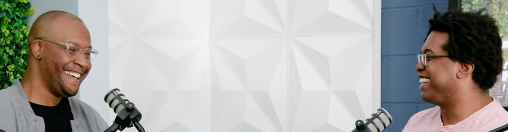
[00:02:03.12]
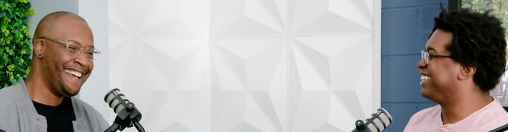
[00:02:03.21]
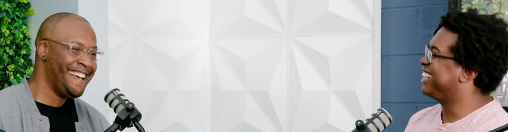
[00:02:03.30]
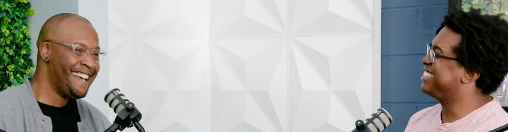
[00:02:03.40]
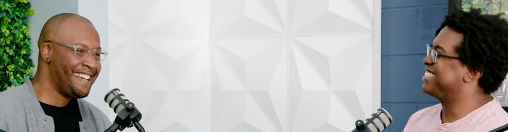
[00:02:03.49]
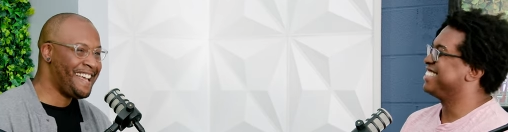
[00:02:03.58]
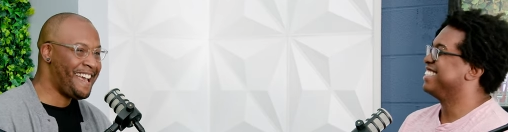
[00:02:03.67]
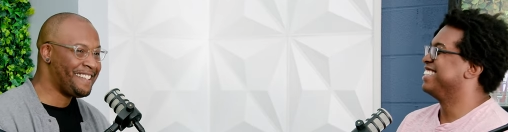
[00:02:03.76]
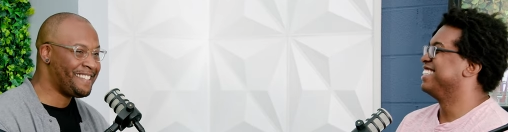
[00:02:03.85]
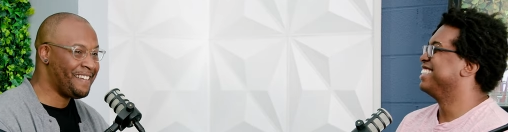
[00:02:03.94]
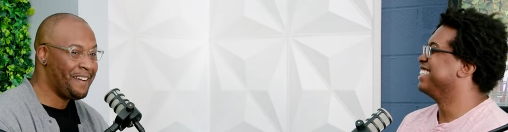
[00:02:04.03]
Speaker 1: now? Yeah,
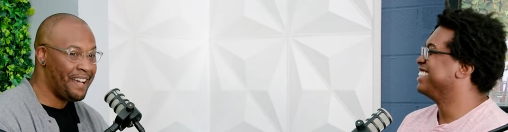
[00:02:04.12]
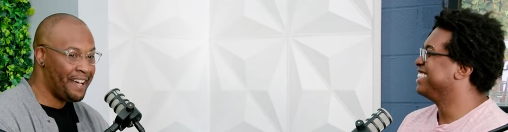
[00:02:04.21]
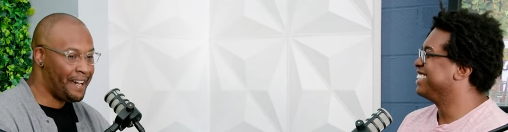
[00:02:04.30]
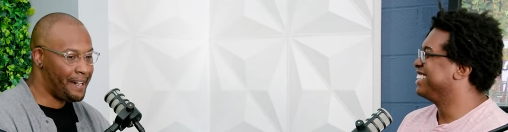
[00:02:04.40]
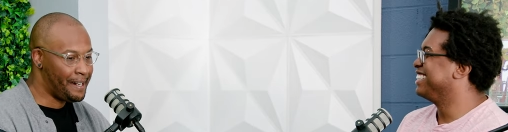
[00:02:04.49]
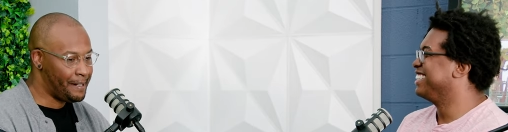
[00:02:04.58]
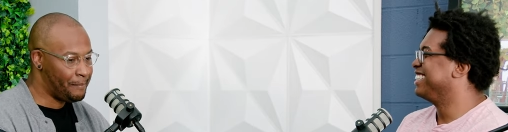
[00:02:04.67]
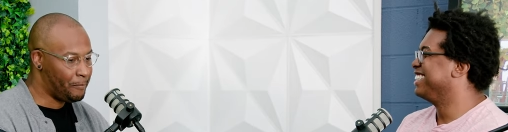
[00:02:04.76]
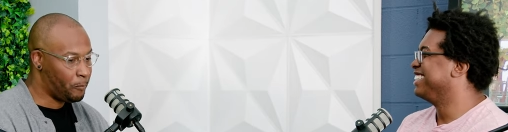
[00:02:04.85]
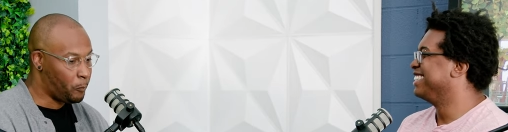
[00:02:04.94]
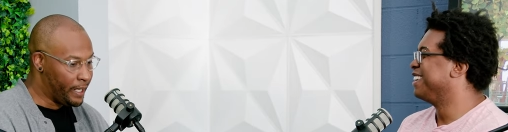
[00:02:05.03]
yeah. So
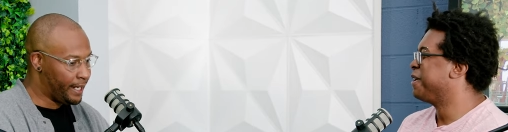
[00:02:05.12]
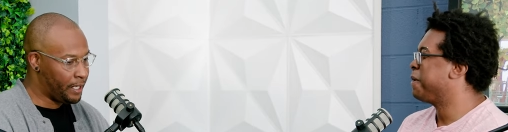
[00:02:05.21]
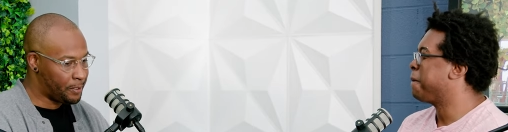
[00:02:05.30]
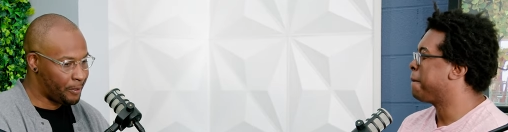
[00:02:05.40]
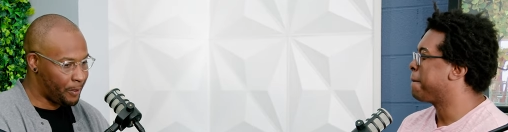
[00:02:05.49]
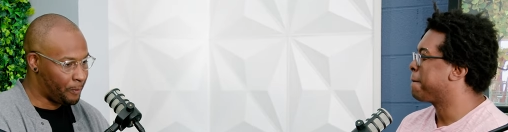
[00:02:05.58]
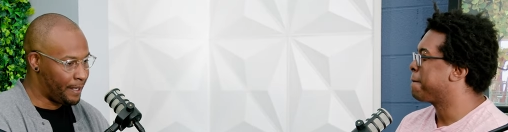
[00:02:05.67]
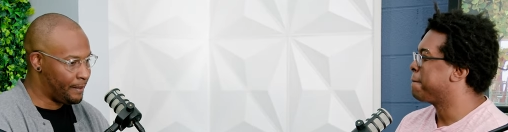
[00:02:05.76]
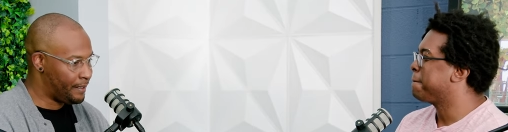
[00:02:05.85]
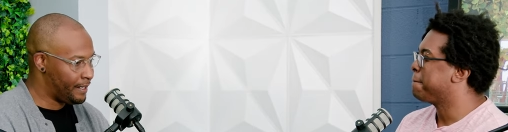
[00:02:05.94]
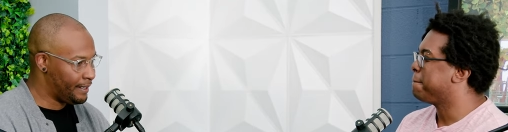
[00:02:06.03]
um, we got introed.
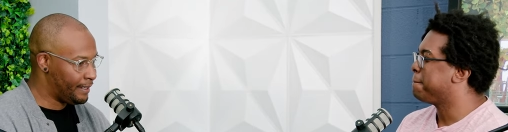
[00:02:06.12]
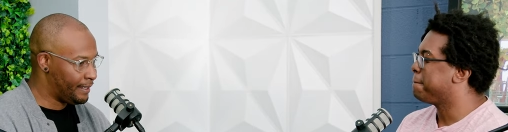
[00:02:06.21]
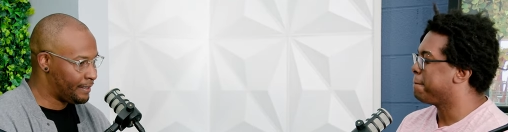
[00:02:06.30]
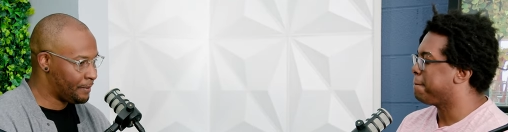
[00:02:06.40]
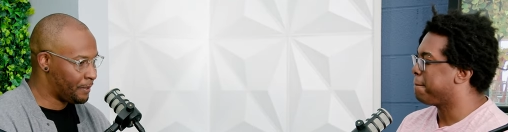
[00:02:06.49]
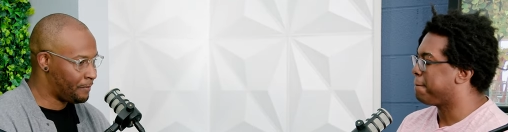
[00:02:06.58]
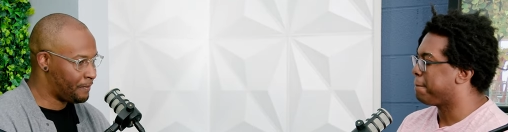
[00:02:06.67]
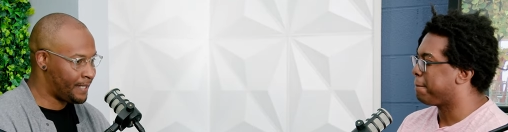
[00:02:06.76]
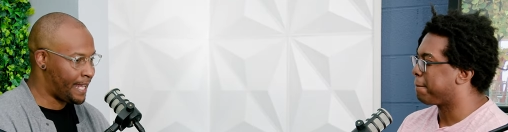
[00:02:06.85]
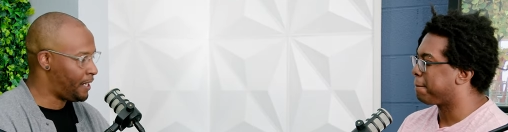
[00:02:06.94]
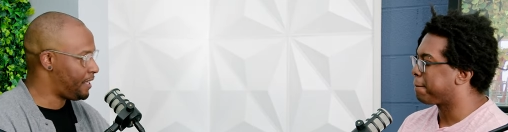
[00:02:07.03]
We did the sort
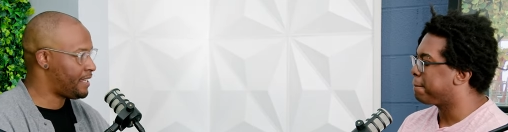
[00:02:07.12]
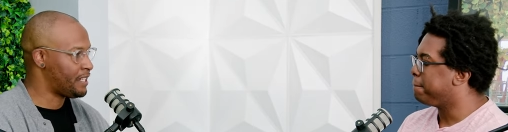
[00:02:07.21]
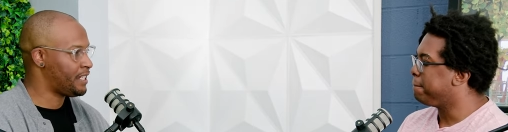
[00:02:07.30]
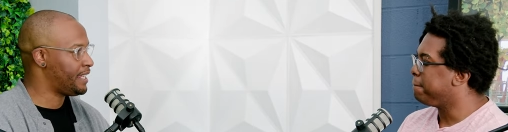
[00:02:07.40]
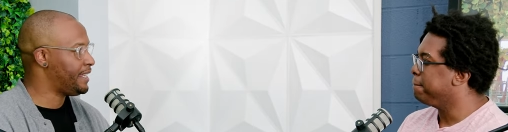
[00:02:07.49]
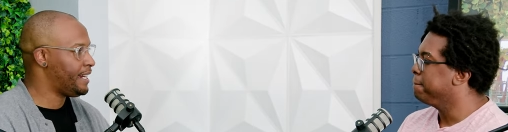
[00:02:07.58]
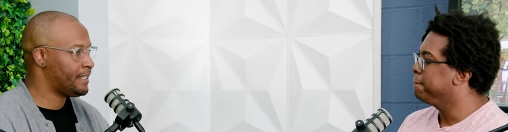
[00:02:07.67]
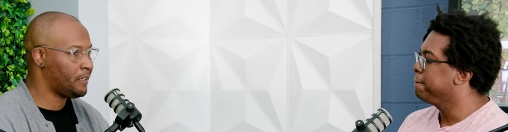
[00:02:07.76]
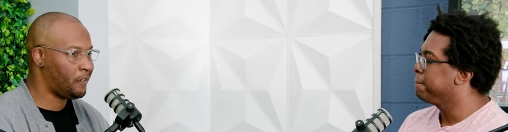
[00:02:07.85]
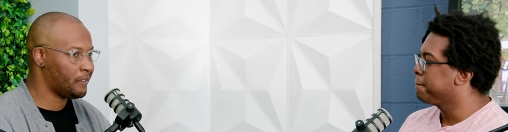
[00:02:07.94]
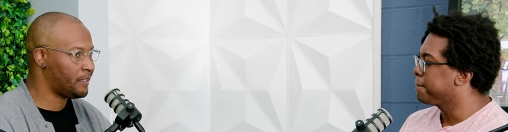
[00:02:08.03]
of Saturday session. I think I
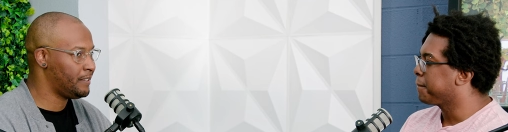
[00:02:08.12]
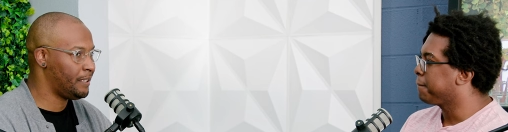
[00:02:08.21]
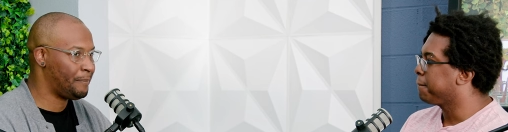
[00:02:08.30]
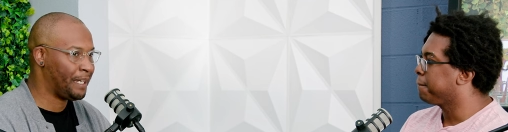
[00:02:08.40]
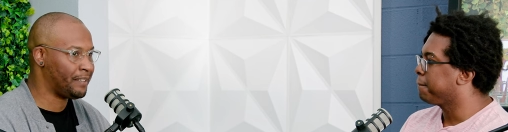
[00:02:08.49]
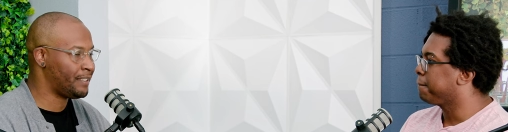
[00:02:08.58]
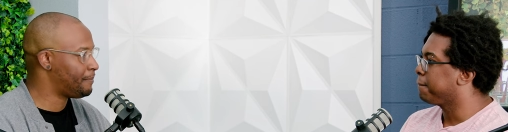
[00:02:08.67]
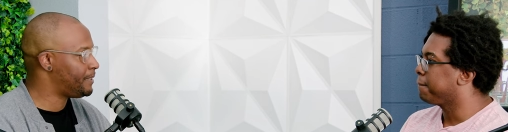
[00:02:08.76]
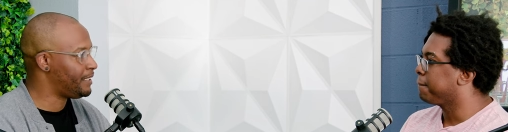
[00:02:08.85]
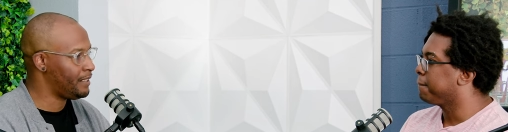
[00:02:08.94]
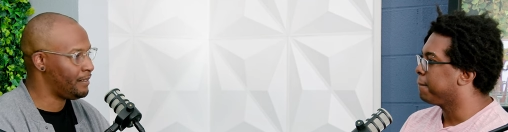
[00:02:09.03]
talked about
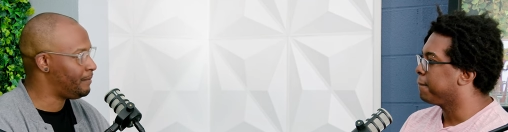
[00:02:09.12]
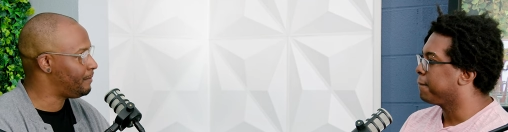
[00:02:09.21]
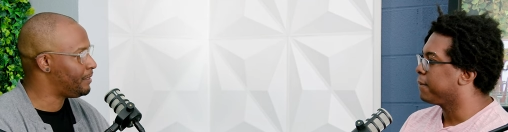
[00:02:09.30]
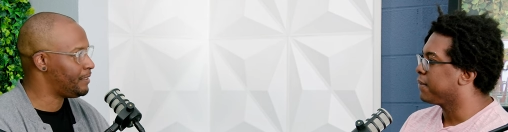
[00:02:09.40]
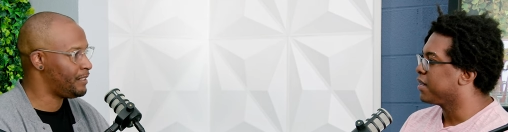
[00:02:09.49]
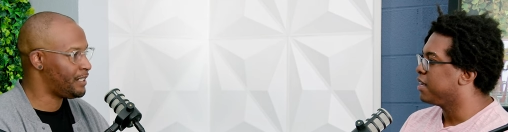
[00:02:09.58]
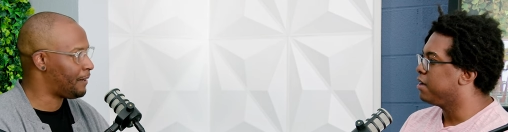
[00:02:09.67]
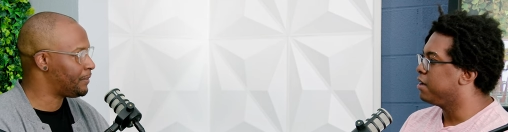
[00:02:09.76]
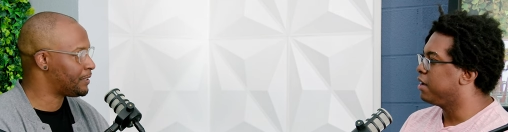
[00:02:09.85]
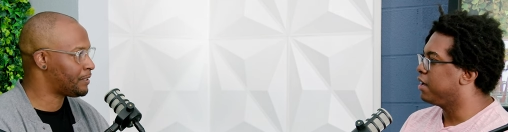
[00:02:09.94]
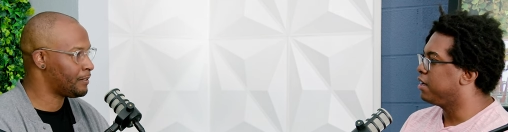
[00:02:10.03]
something
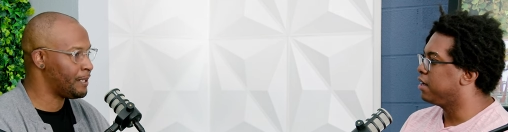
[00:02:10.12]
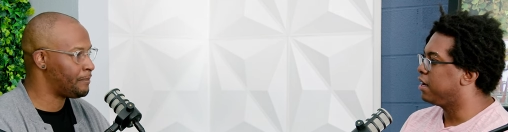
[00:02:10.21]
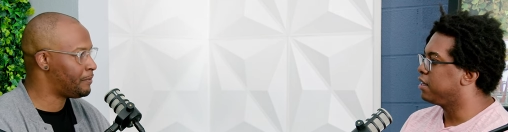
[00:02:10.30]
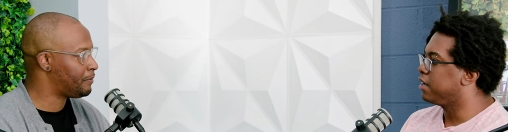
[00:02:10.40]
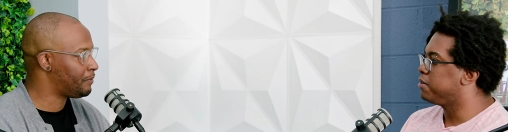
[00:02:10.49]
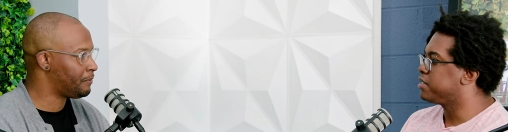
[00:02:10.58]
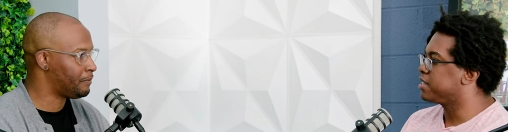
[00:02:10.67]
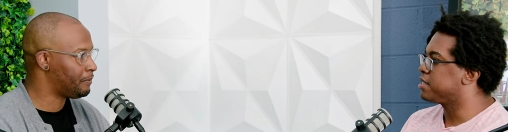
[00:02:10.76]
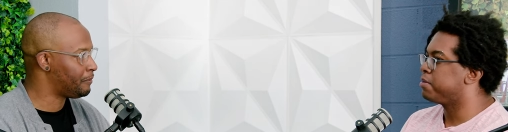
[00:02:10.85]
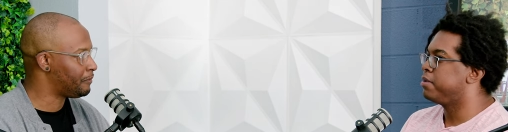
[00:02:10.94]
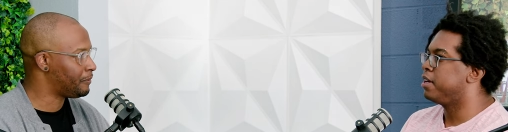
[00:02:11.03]
JavaScript. I thought it was
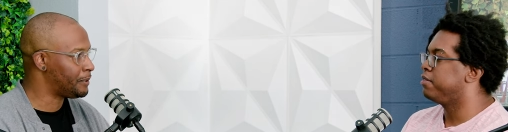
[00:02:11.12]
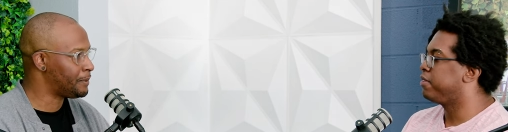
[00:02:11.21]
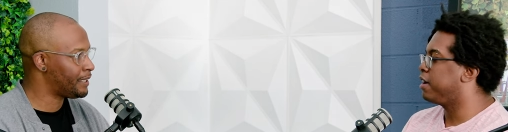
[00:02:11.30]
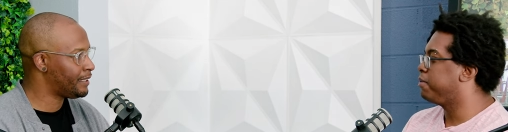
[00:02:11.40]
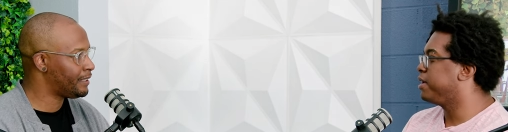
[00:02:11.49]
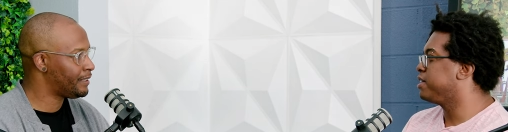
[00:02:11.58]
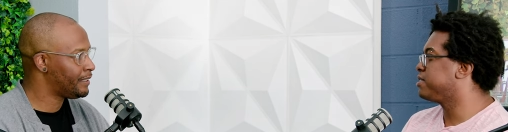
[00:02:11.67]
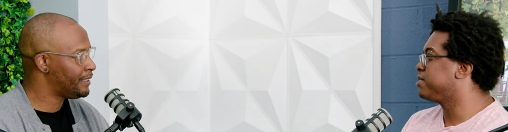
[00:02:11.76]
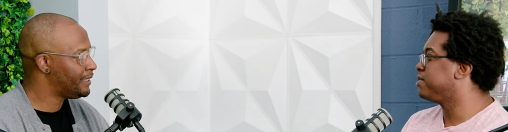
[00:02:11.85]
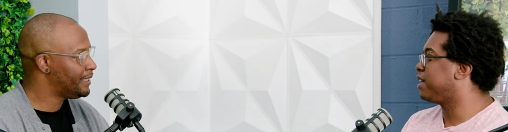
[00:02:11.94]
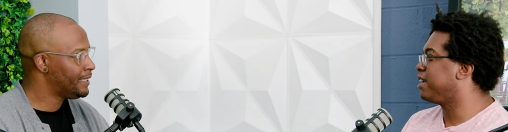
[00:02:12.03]
like something Netlify
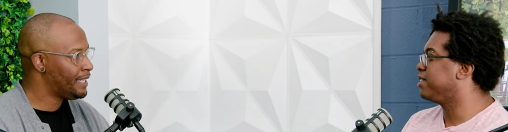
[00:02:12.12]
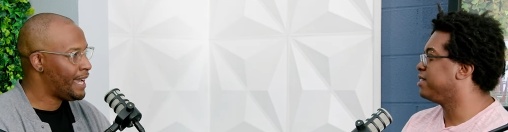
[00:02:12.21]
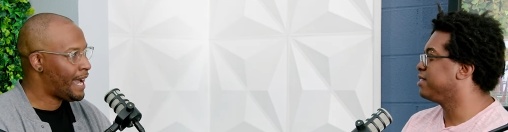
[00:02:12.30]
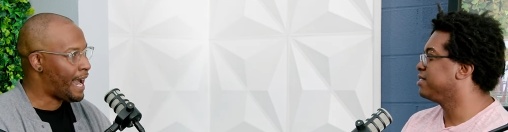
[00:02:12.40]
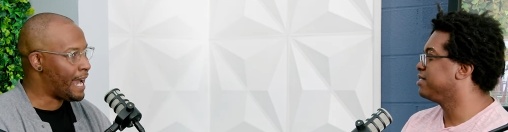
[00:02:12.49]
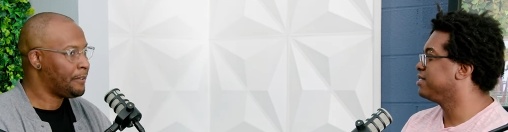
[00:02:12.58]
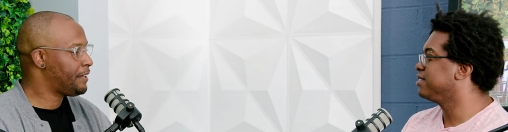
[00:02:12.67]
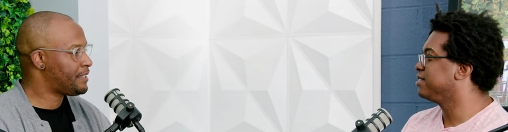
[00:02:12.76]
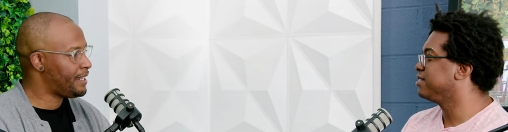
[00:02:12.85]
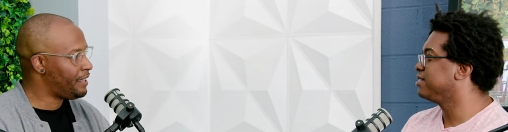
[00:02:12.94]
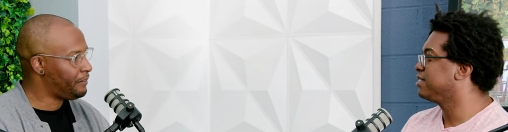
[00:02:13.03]
based or I don't know. I don't
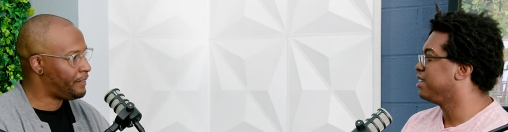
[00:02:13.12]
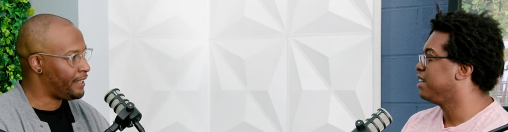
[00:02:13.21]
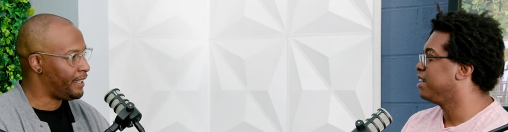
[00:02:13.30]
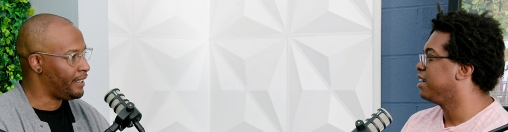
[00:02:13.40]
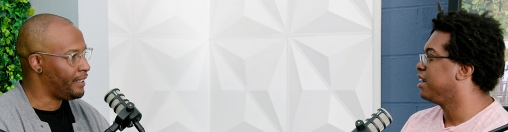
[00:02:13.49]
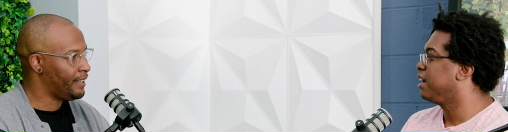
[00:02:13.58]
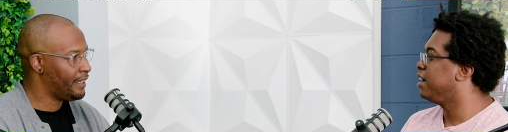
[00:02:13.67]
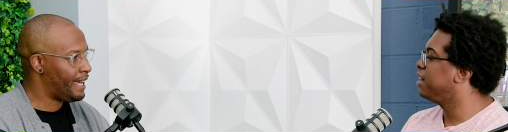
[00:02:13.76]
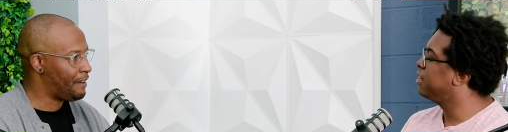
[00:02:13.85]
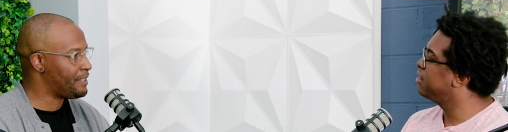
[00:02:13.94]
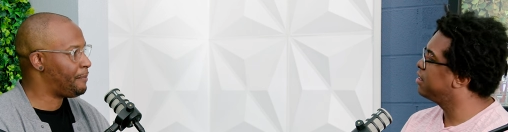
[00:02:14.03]
think I was at Netlify then.
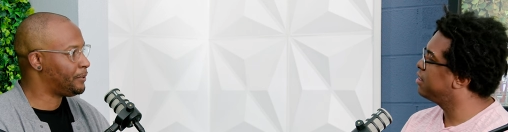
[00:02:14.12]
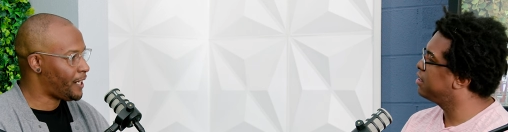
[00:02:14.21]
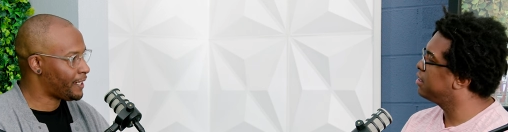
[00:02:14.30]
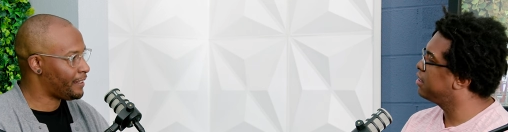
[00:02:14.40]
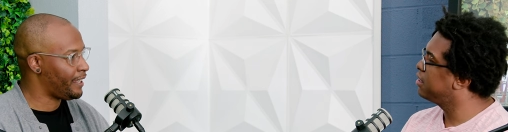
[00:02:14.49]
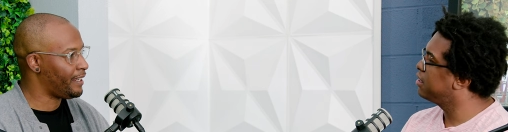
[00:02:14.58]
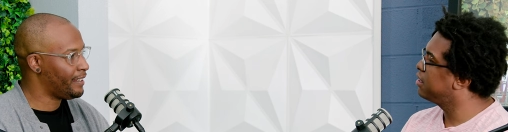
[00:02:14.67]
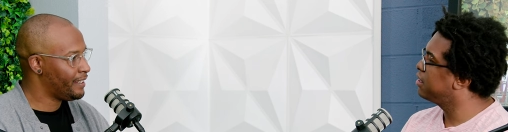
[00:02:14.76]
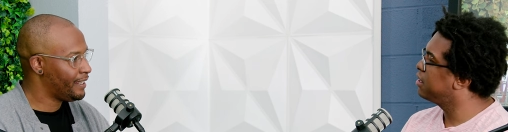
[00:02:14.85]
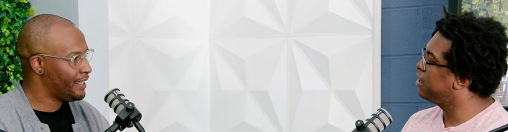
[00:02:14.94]
I was at Block then.